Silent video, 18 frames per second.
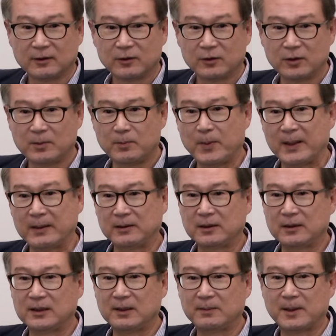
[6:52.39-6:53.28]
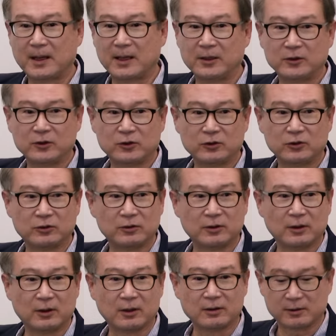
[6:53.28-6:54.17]
So you basically divide
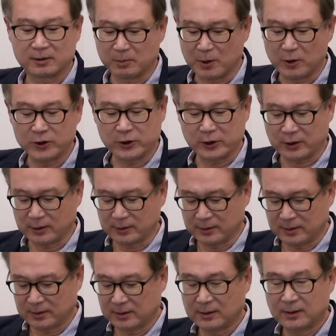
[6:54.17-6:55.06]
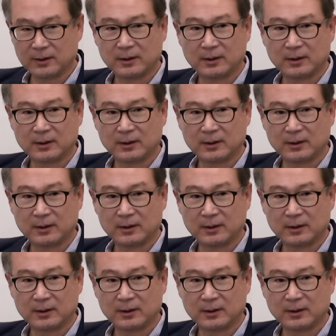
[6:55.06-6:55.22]
into small chunks